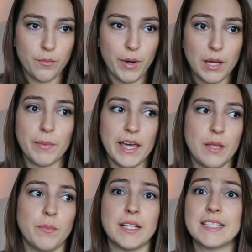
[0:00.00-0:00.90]
buying my
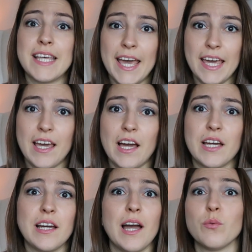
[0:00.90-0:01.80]
handbags.
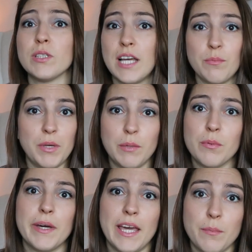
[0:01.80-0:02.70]
I will not
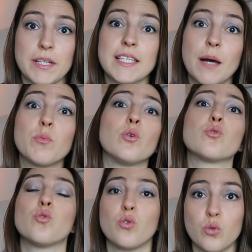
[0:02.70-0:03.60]
baby my handbags. I'm
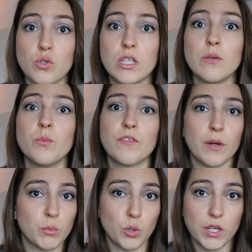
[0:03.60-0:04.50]
going to use them if
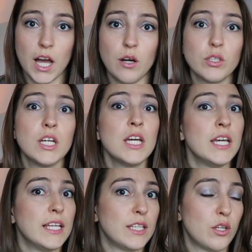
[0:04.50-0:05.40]
I'm going out.
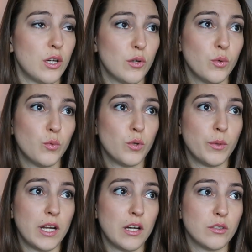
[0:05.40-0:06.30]
You know, we
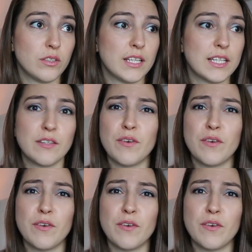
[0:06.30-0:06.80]
went out, like